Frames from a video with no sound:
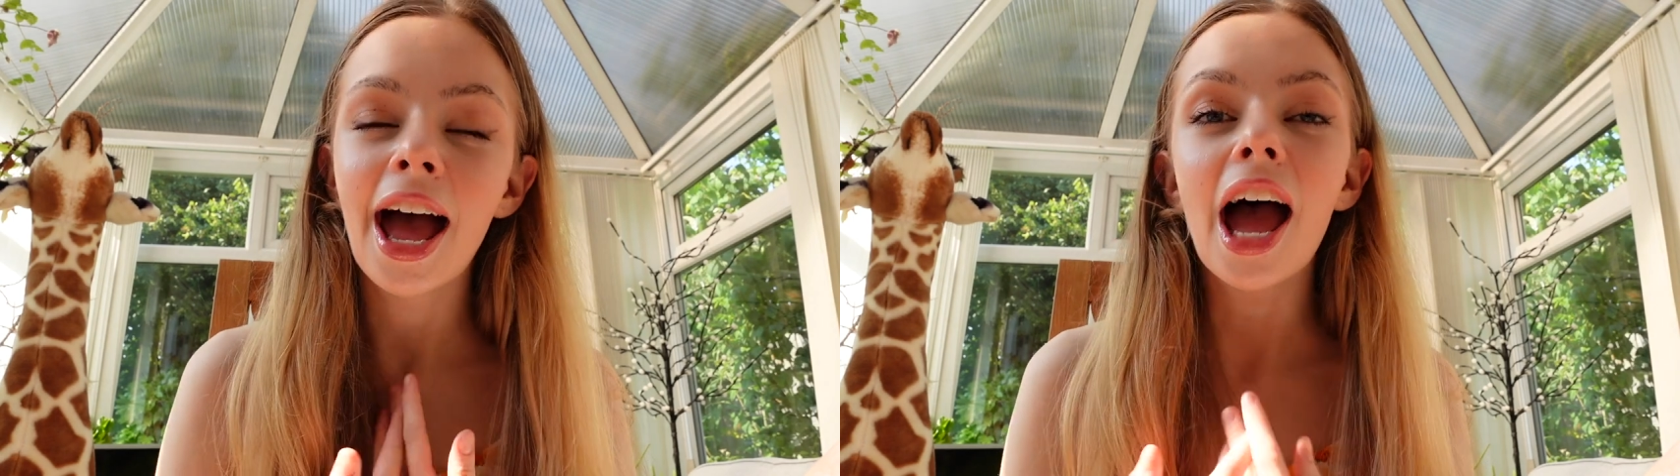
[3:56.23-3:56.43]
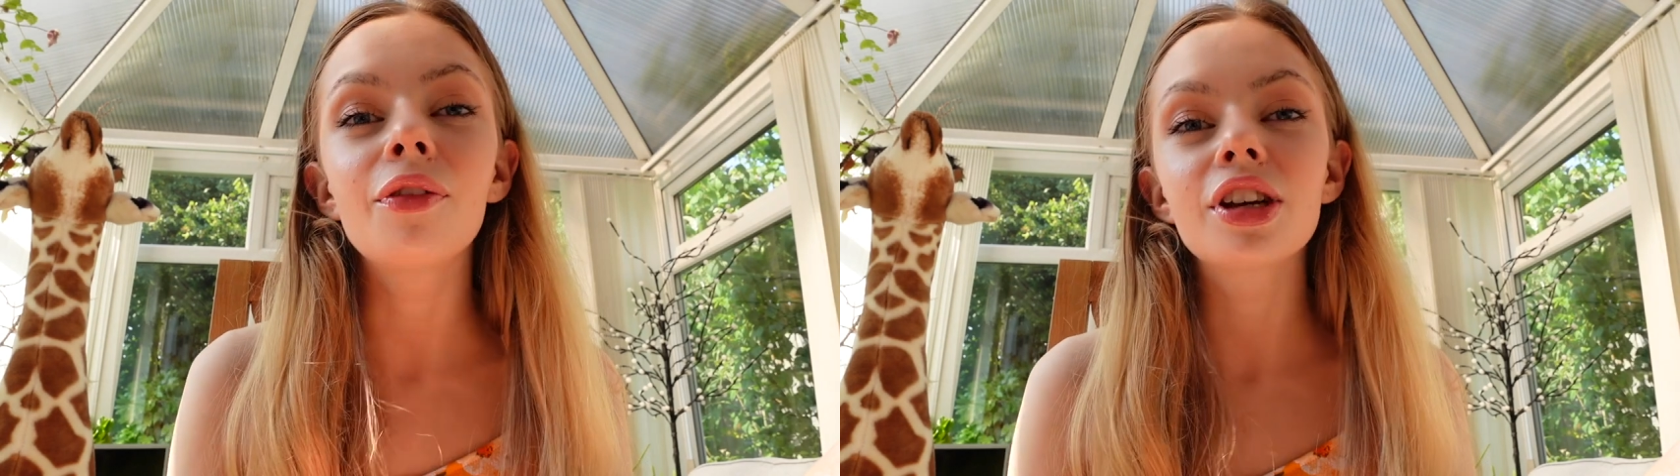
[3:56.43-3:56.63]

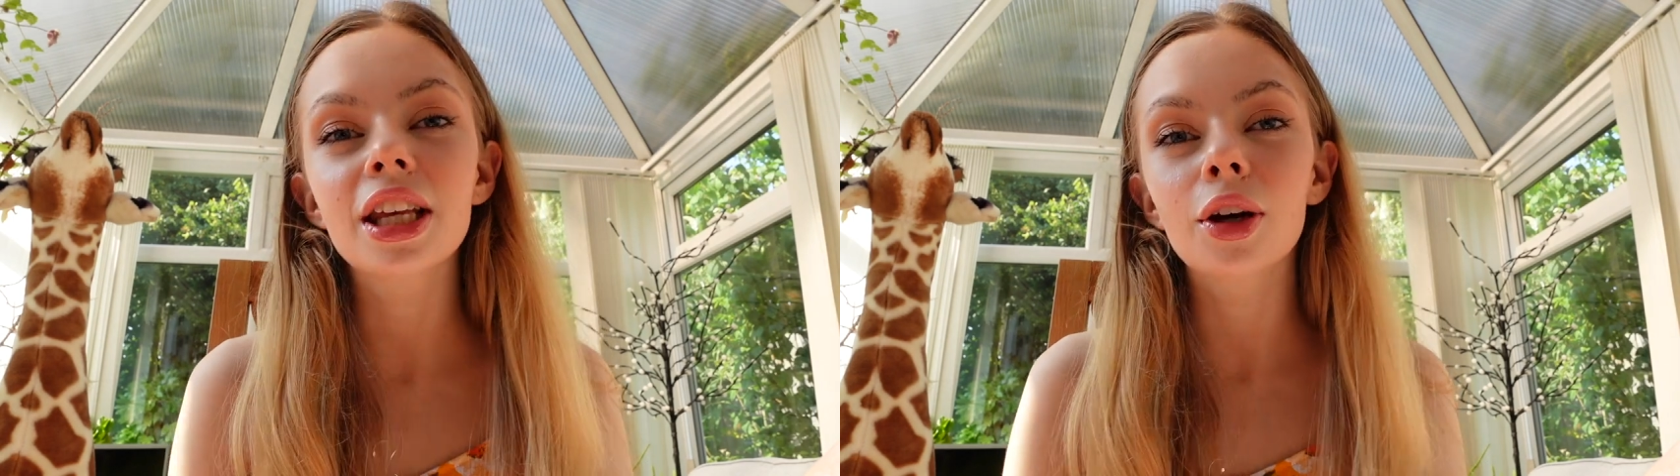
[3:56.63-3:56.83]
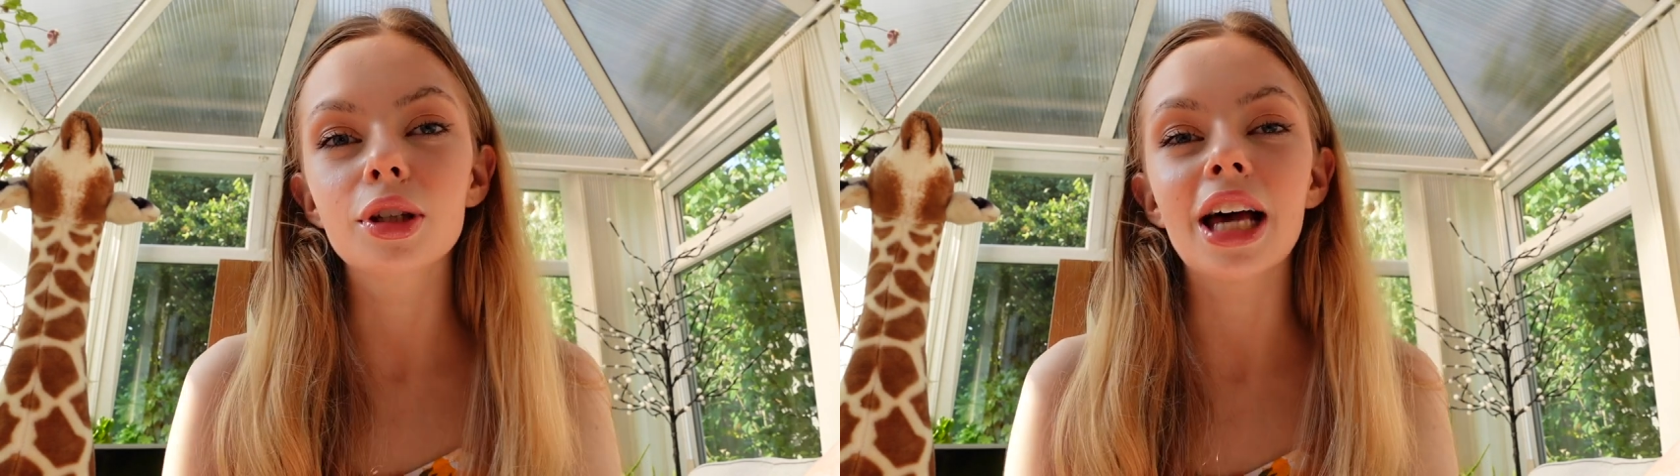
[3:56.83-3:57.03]
Every
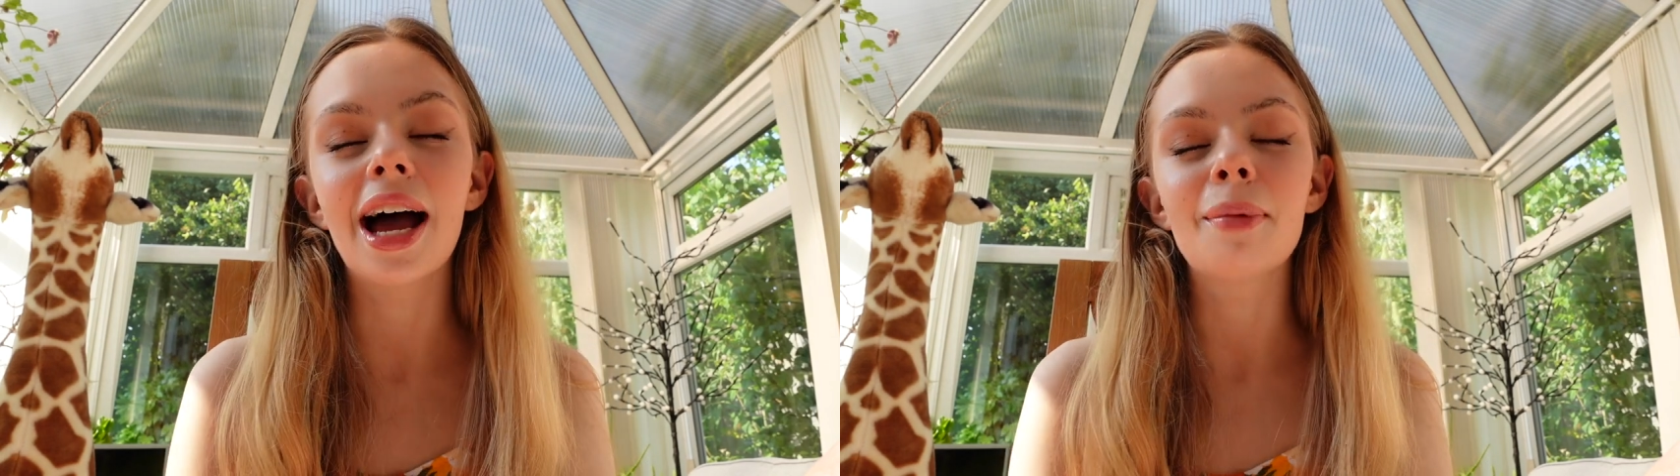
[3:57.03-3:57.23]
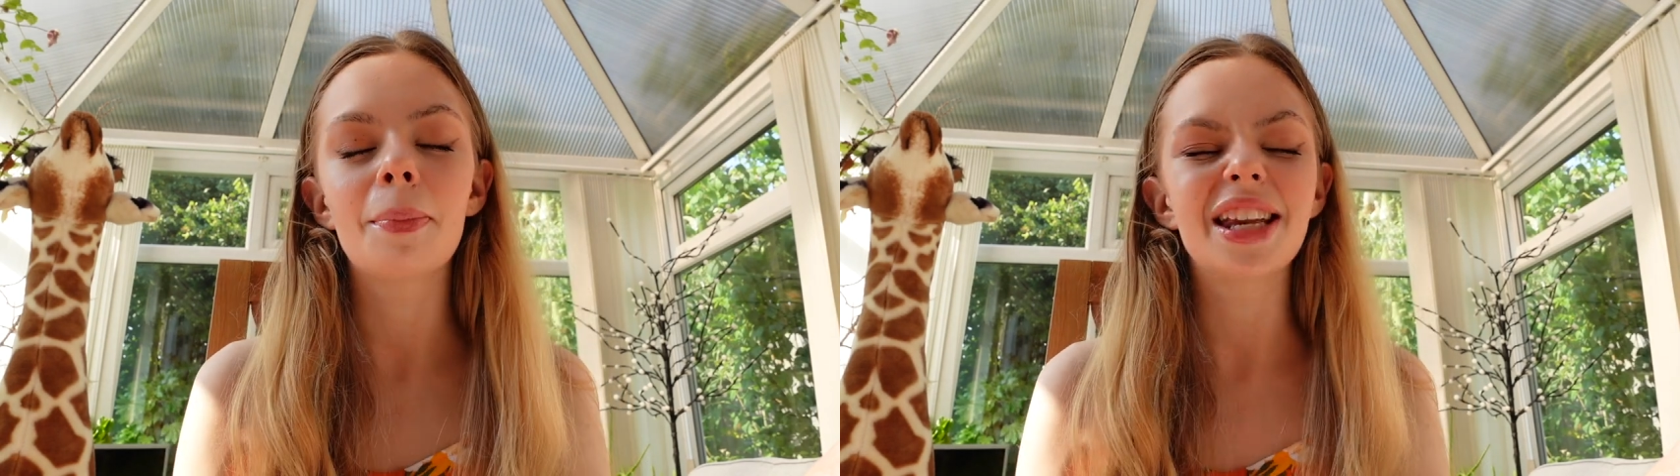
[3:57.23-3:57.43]
single
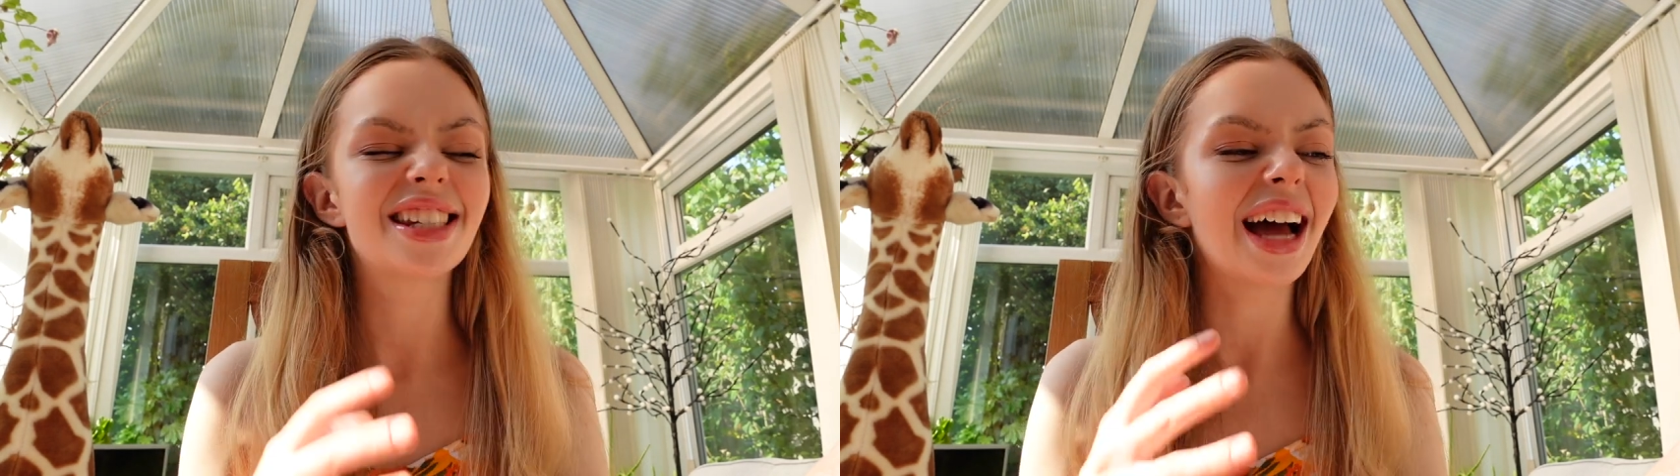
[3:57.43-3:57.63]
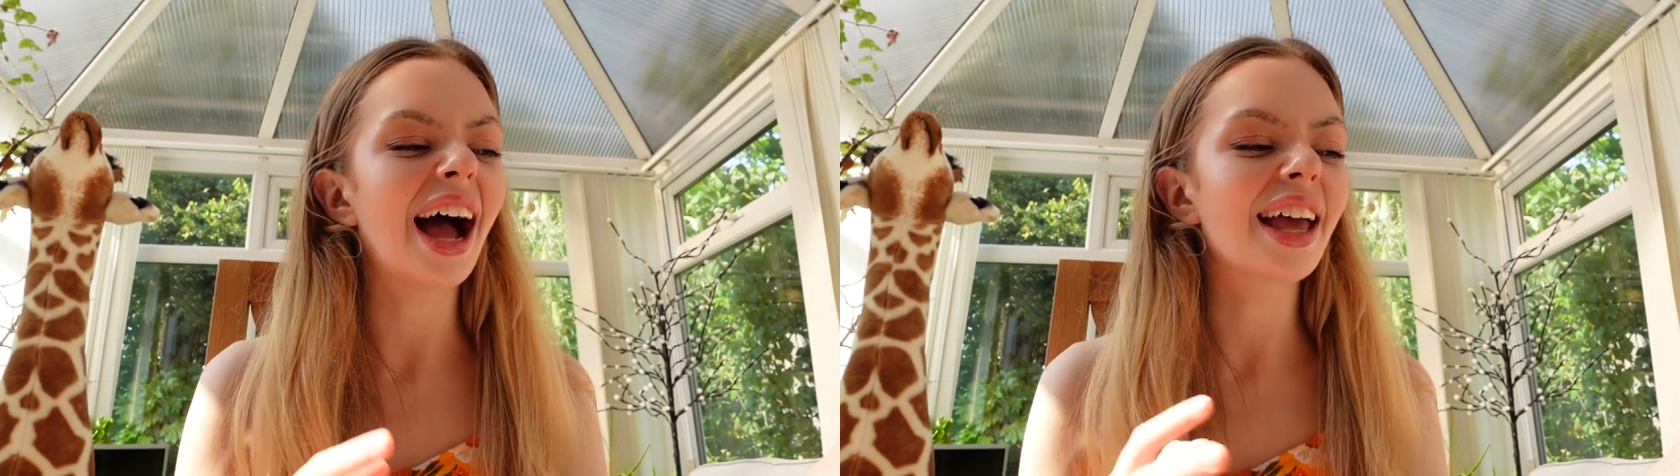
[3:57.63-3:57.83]
time I'd be
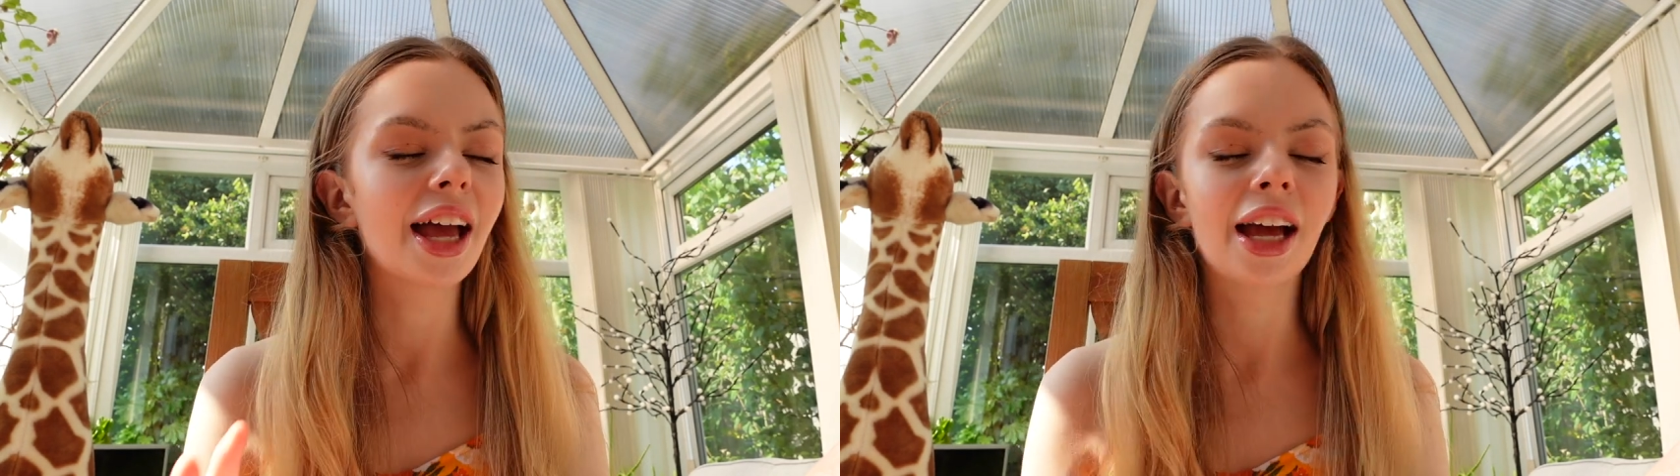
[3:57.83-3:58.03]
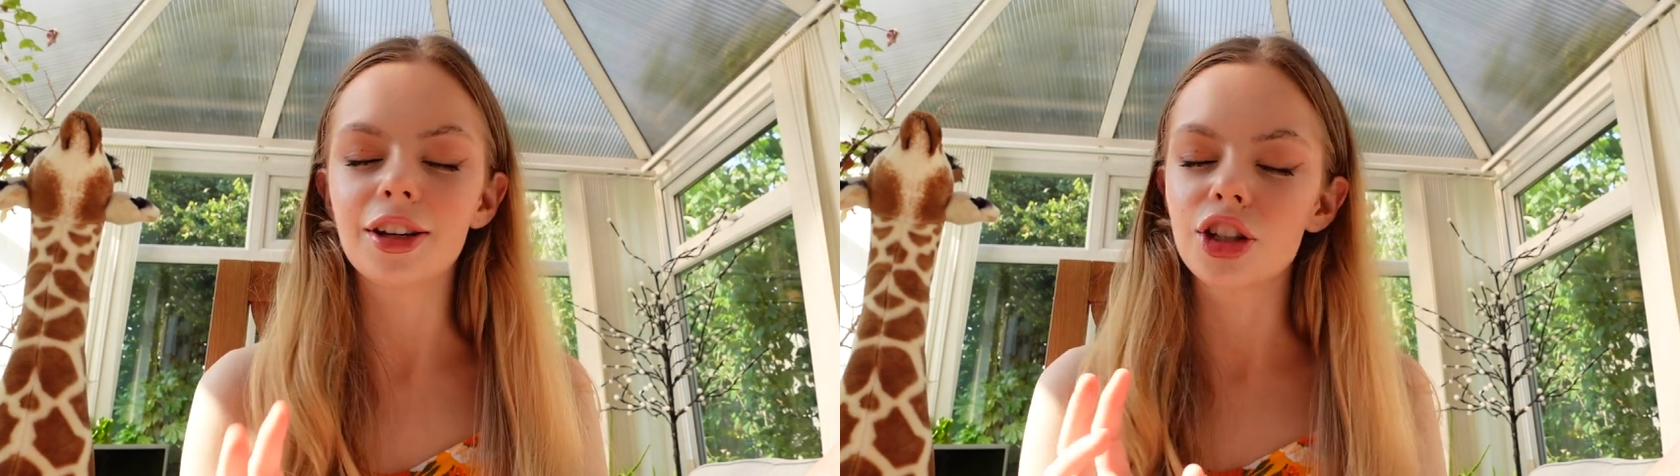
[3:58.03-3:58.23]

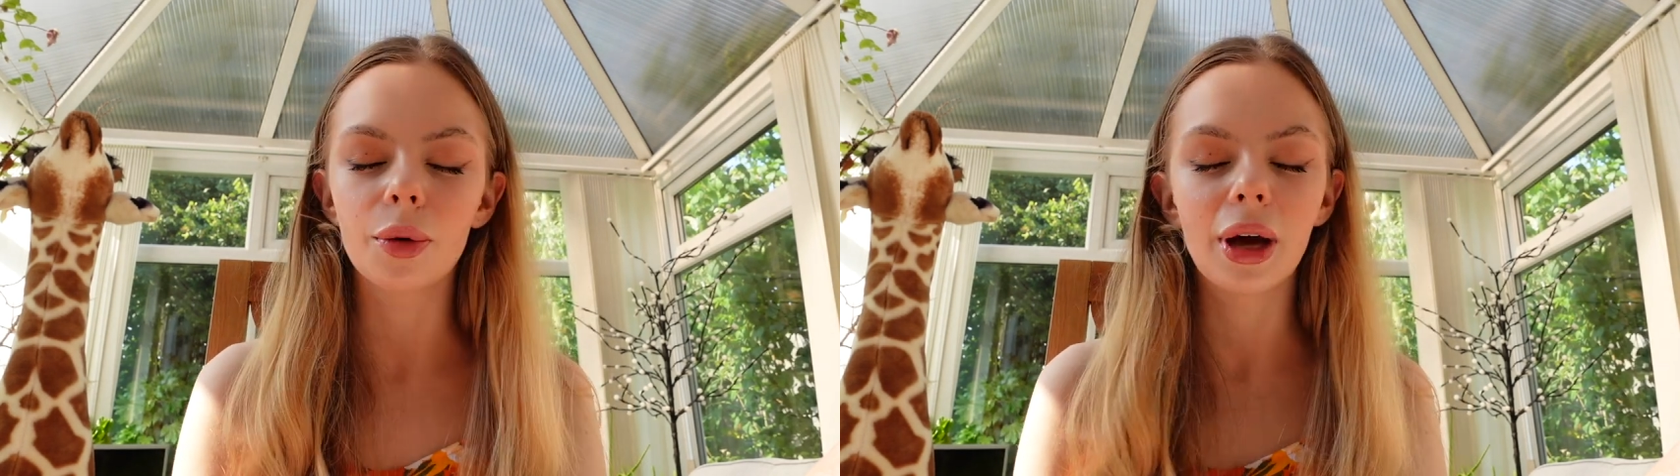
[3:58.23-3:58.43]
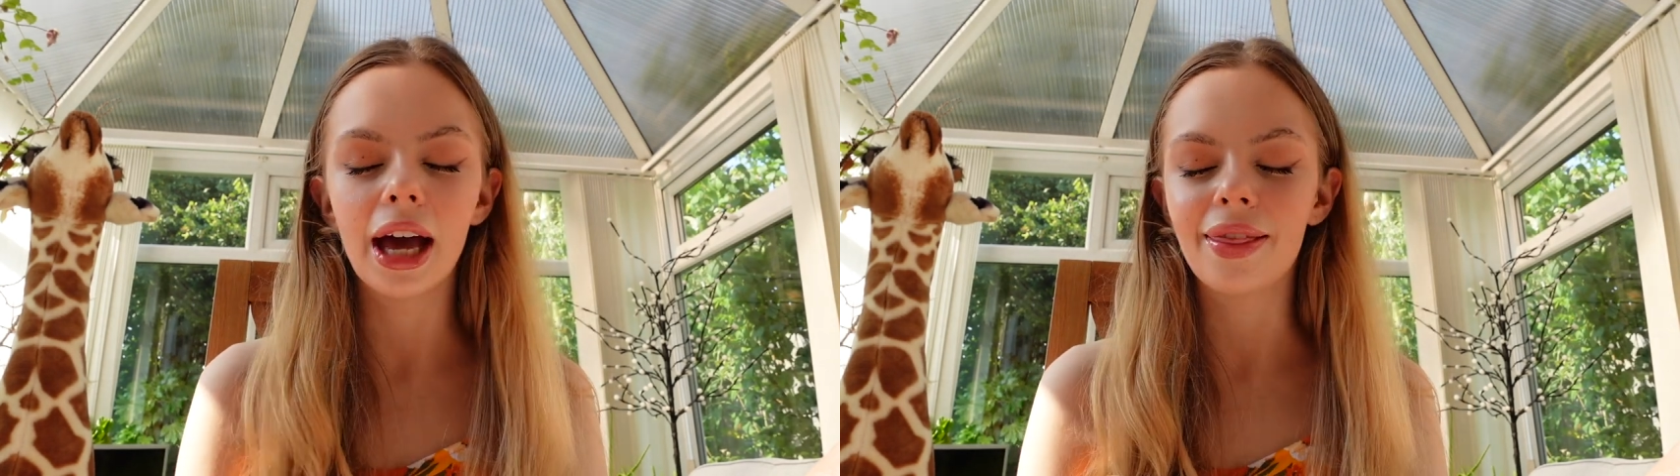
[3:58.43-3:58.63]
dying, I'd do it,